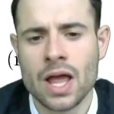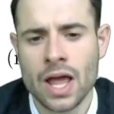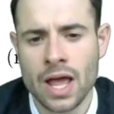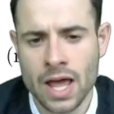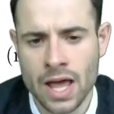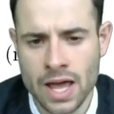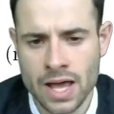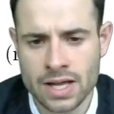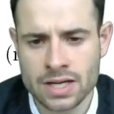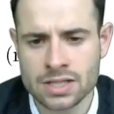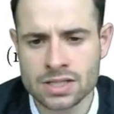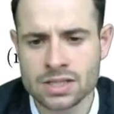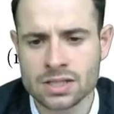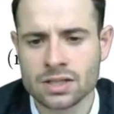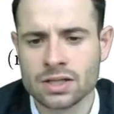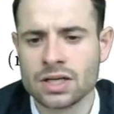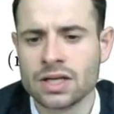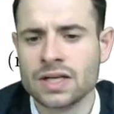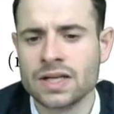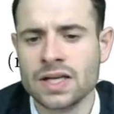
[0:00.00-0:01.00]
and
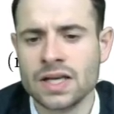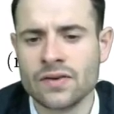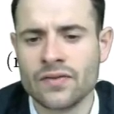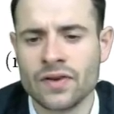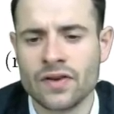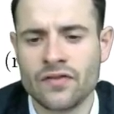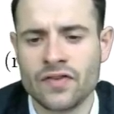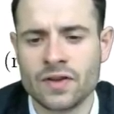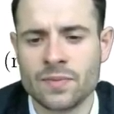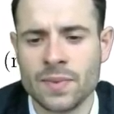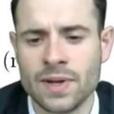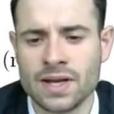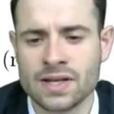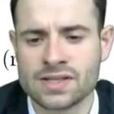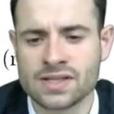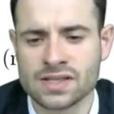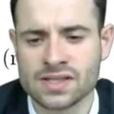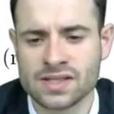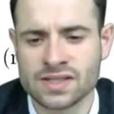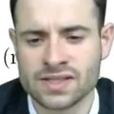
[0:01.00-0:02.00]
even if it
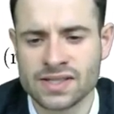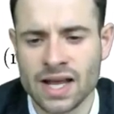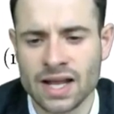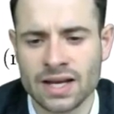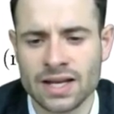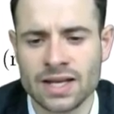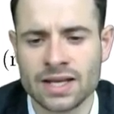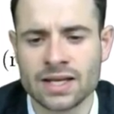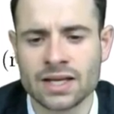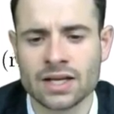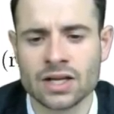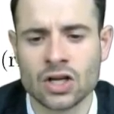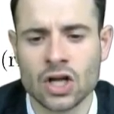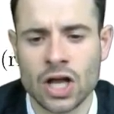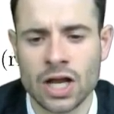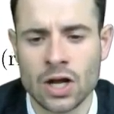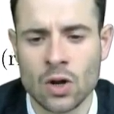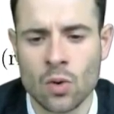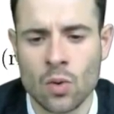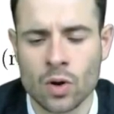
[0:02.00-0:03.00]
means selling
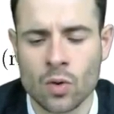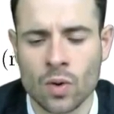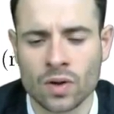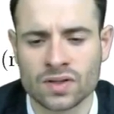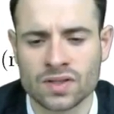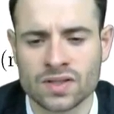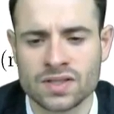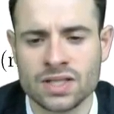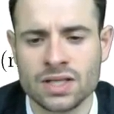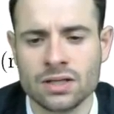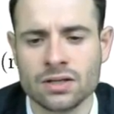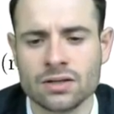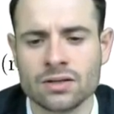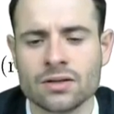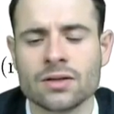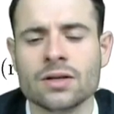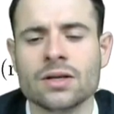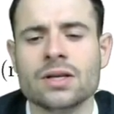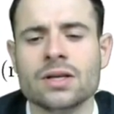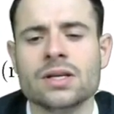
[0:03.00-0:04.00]
a lower quantity,
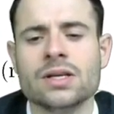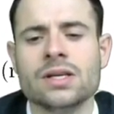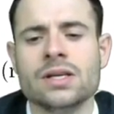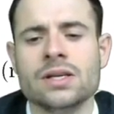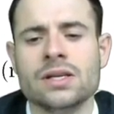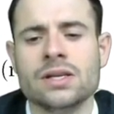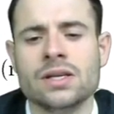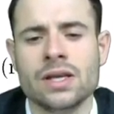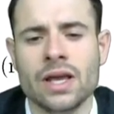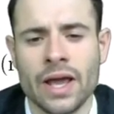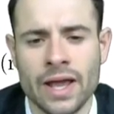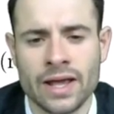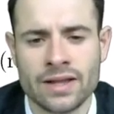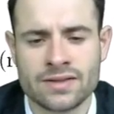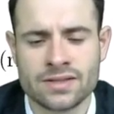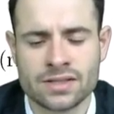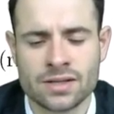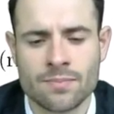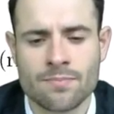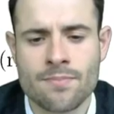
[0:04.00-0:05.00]

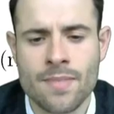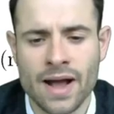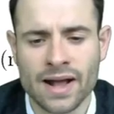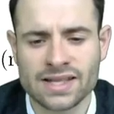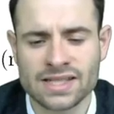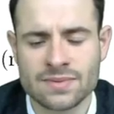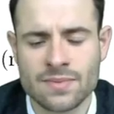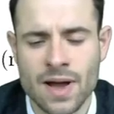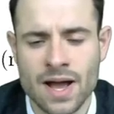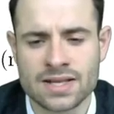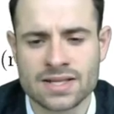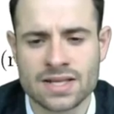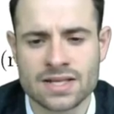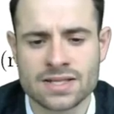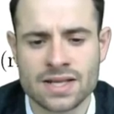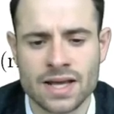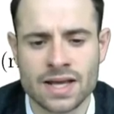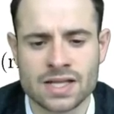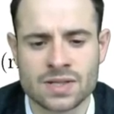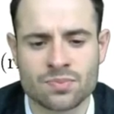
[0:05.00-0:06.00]
it maximizes
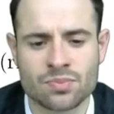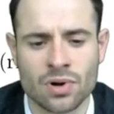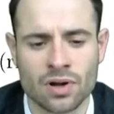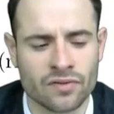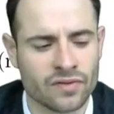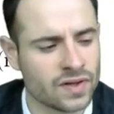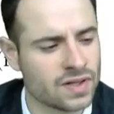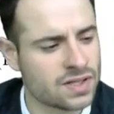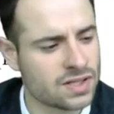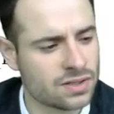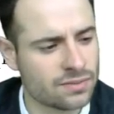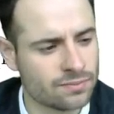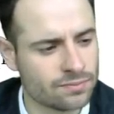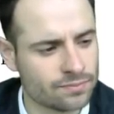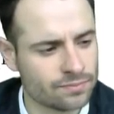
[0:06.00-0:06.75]
its profits.